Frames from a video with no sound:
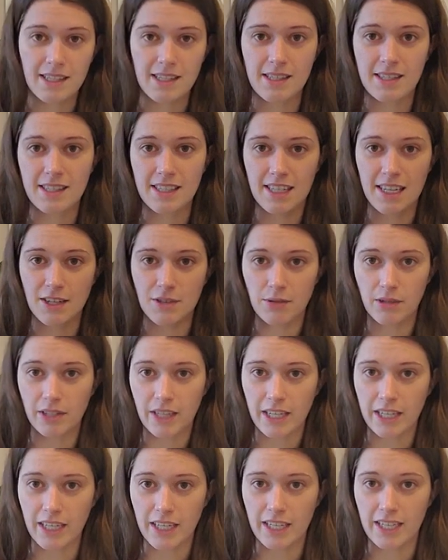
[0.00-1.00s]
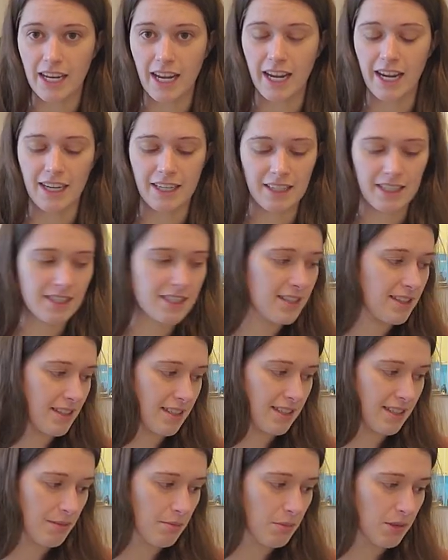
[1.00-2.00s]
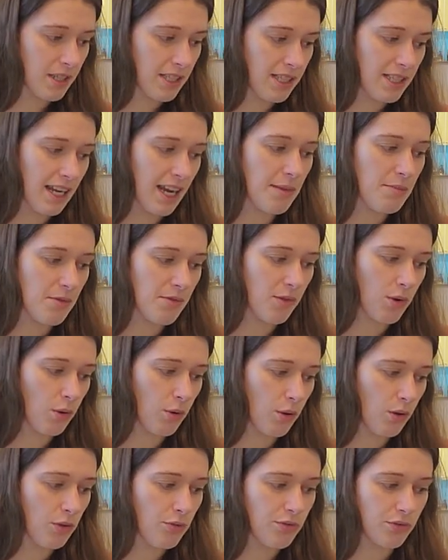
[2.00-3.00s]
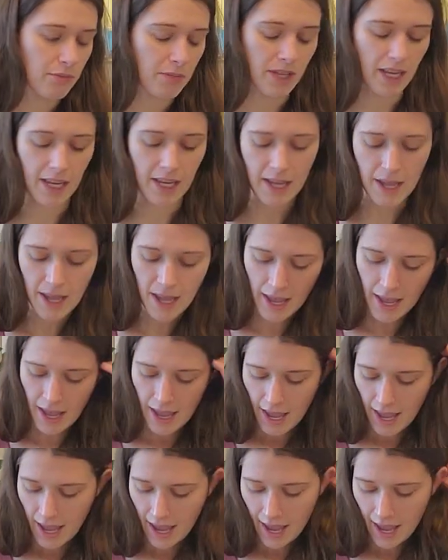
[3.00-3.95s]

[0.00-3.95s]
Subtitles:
seed related and it's the simplest type of goal for me.